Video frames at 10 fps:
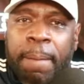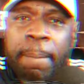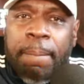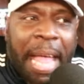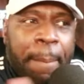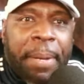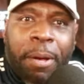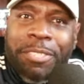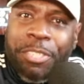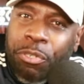They
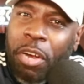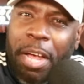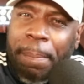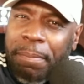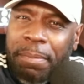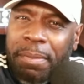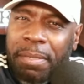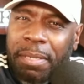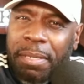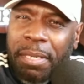built Trump.
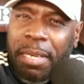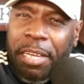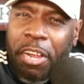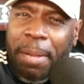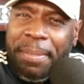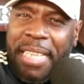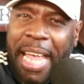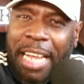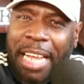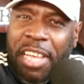You know what I'm
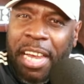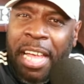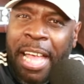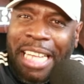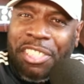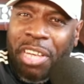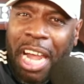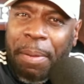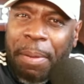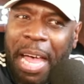saying? I try to I try to
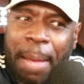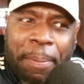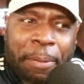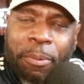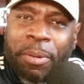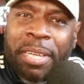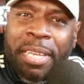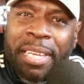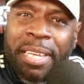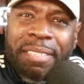remind people.
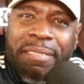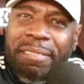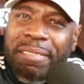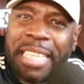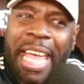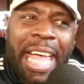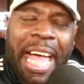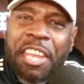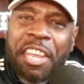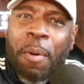Yeah,
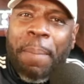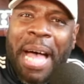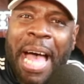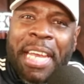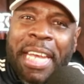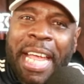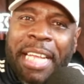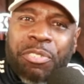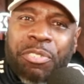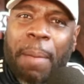I know Biden and
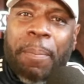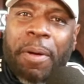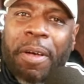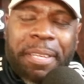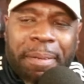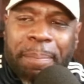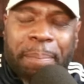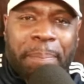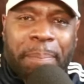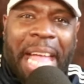Trump
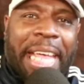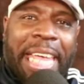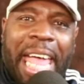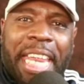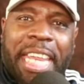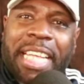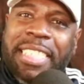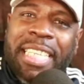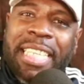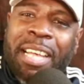bad
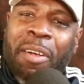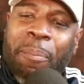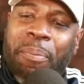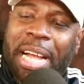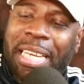candidates, but